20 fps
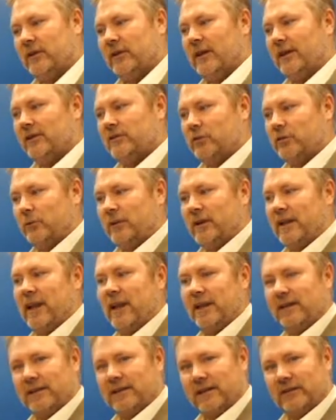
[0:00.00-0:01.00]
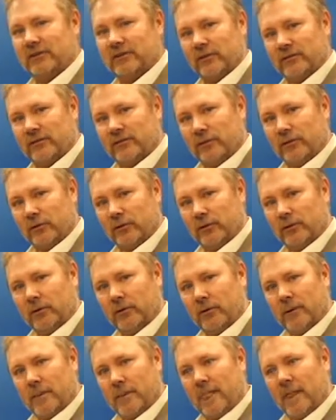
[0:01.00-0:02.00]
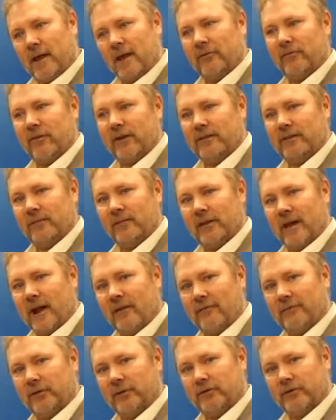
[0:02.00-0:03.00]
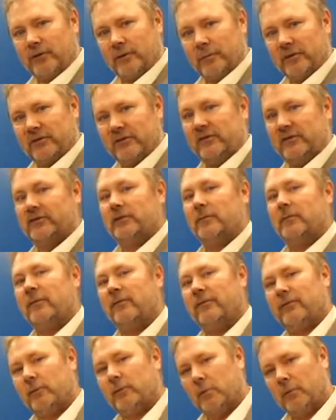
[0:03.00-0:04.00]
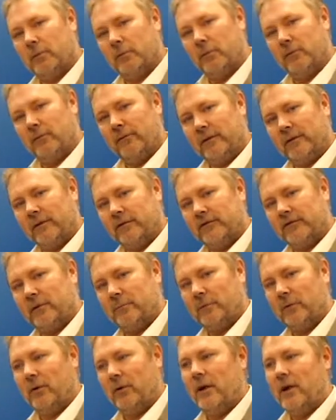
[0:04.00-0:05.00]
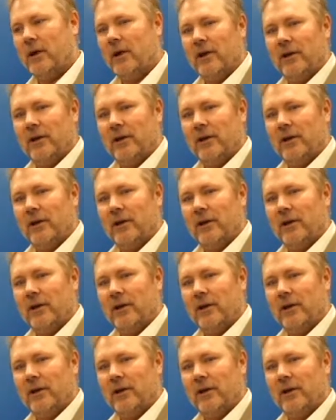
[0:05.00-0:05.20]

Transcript: and so we can't test the full effect of the after-treatment system if we're removing the sample.